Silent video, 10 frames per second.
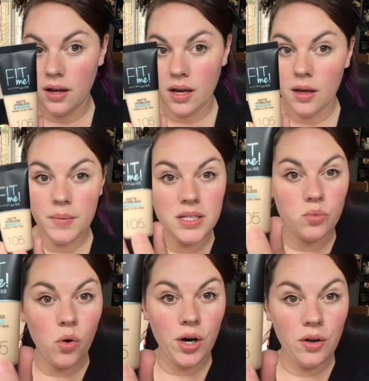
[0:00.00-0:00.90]

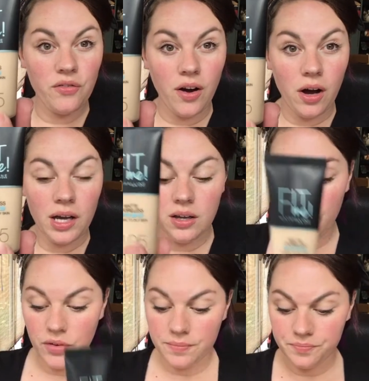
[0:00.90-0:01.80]
It's
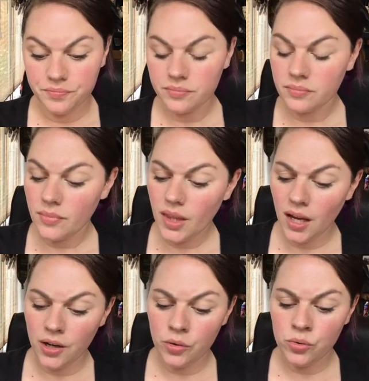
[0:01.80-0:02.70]
105.
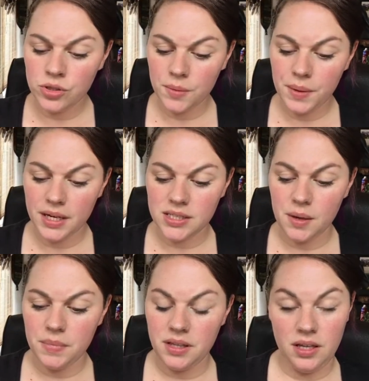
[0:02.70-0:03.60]
And I also picked
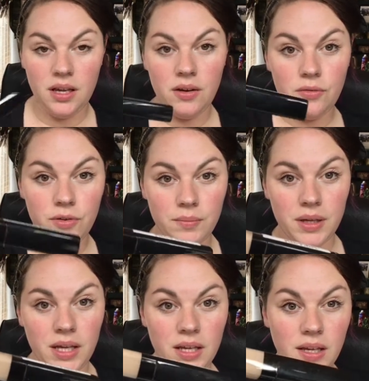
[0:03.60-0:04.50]
up the Fit
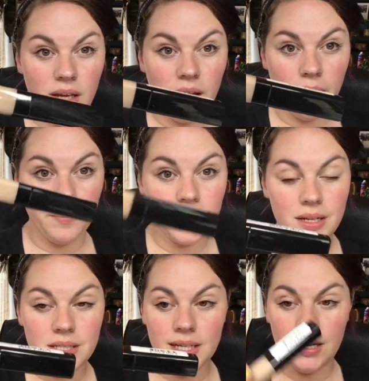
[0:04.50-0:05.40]
Me
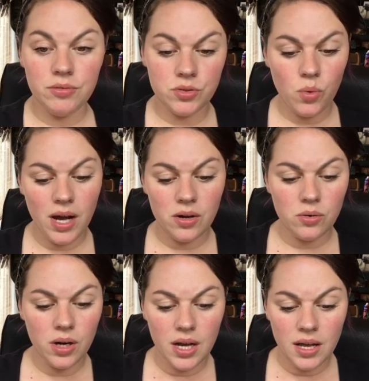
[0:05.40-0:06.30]
concealer as
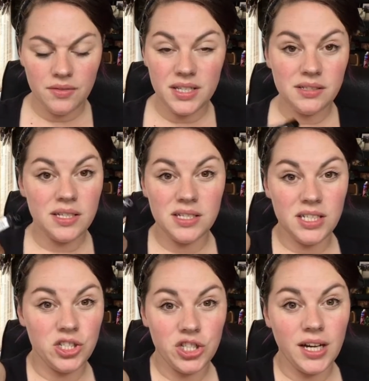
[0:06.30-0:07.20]
well. This is
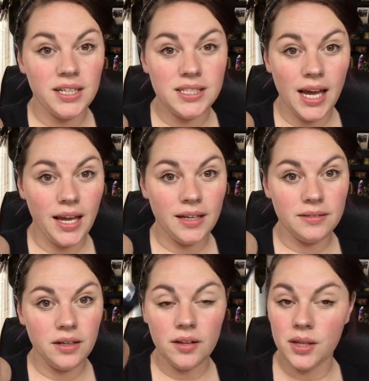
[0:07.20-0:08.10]
in shade
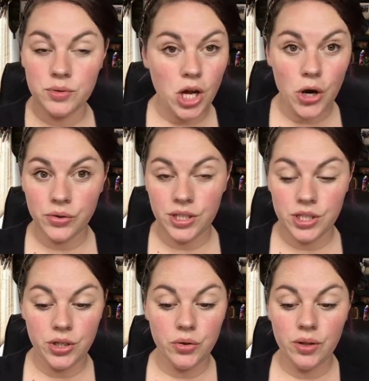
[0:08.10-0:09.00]
10. There was only
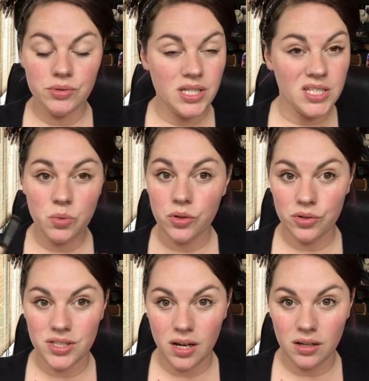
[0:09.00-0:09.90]
two. There was this one or
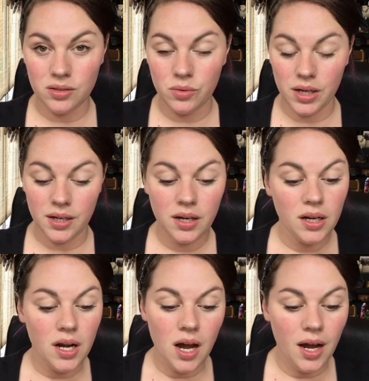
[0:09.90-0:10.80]
a darker one.
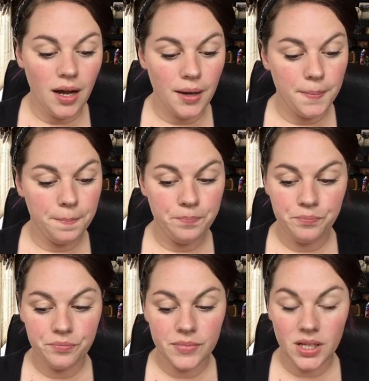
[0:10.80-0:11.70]

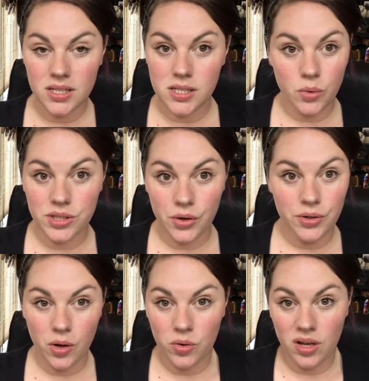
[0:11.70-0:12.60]
So I don't
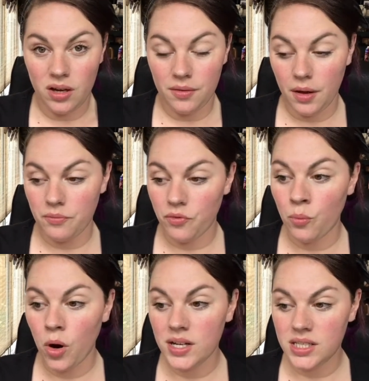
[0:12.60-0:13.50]
know.
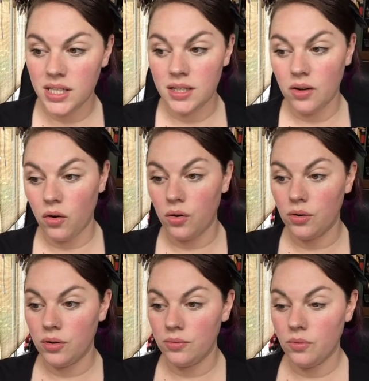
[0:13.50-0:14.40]
From what I've seen
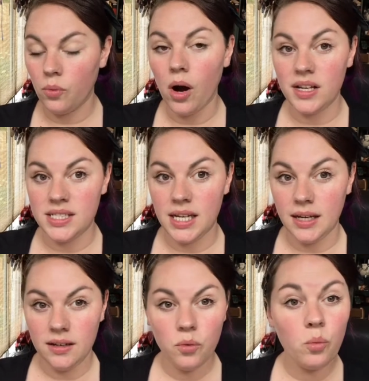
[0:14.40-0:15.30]
on... What I've
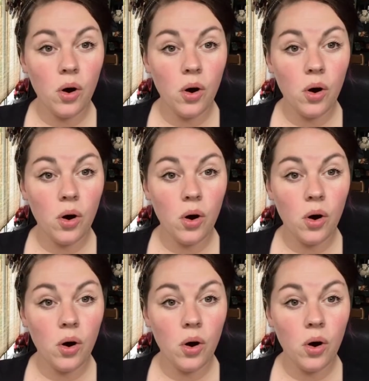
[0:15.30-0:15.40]
seen